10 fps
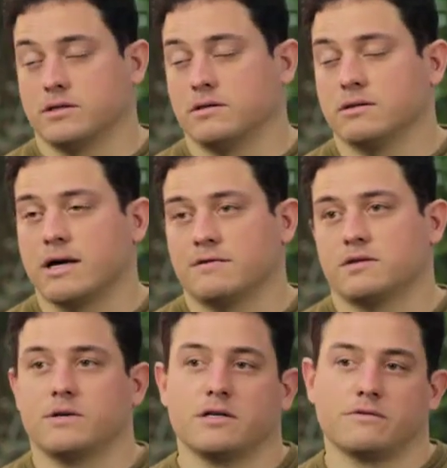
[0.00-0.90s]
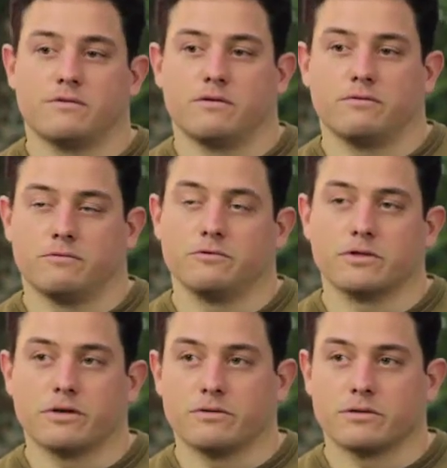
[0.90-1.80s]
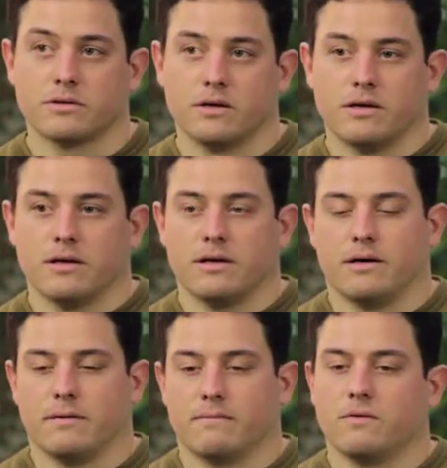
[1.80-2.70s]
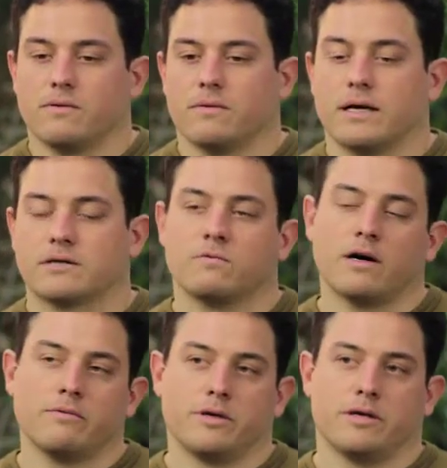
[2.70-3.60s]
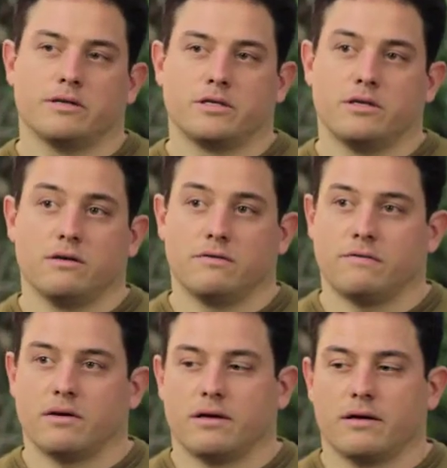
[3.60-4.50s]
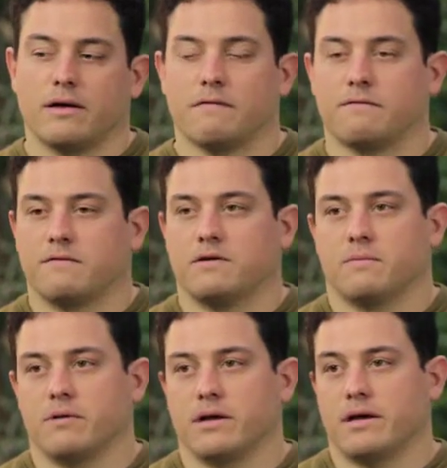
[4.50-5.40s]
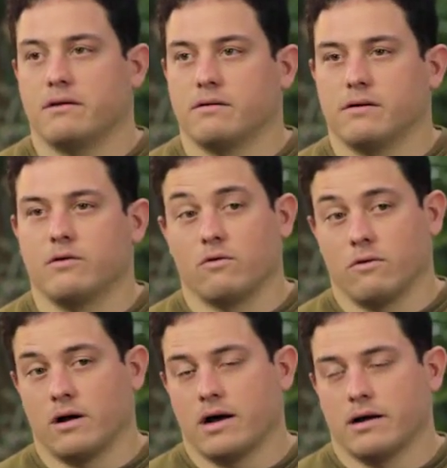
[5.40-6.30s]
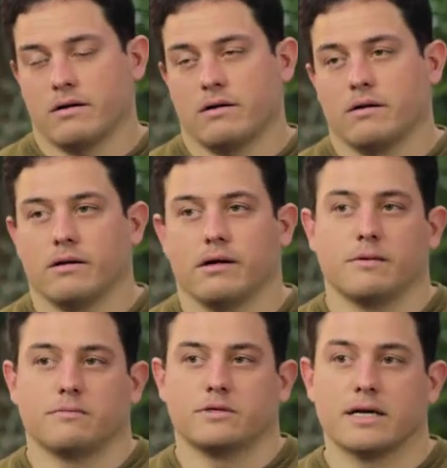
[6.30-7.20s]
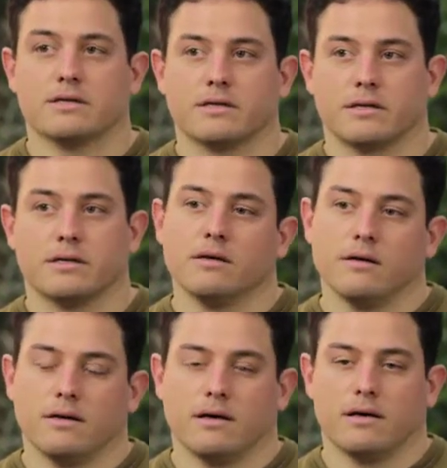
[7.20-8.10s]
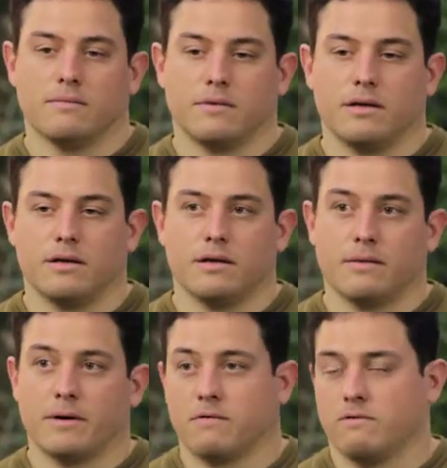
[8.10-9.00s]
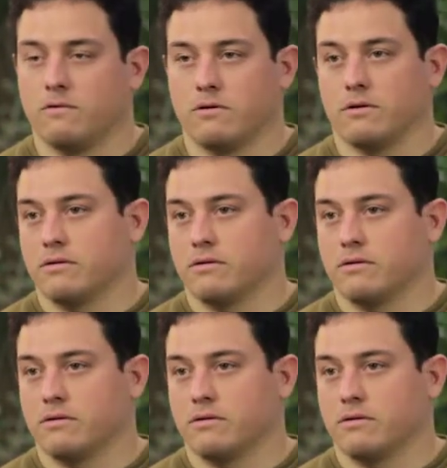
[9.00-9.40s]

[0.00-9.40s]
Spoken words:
a lot of space for root zones. That's why we can achieve a 50 plant or higher density in about 4